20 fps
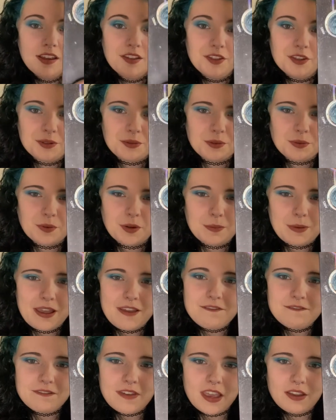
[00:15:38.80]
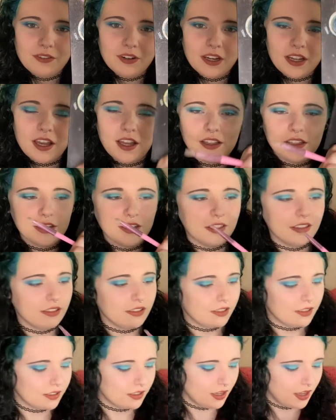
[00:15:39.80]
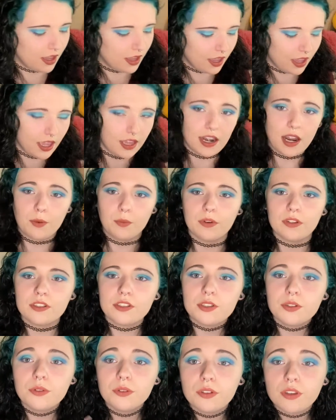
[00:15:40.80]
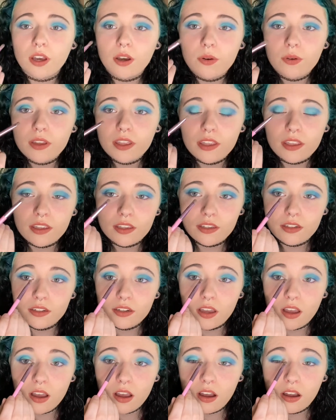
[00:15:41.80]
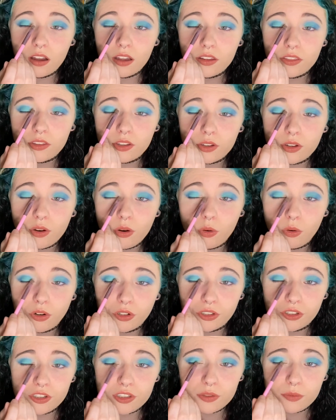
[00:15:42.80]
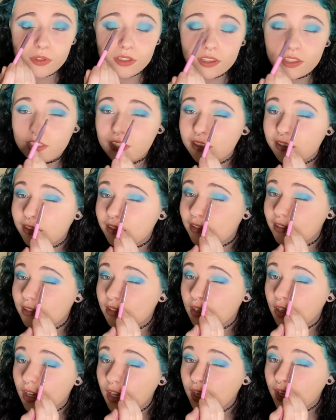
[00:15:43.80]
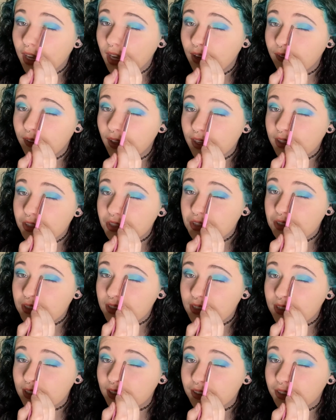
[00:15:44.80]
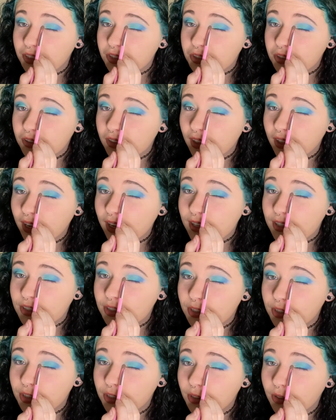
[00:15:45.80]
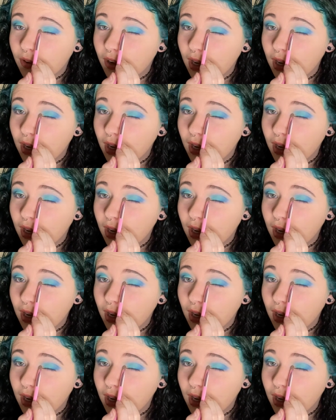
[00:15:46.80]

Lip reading: This was one of my favorite colors. And I want to go in on the corners with this. And that's just a signature thing I do.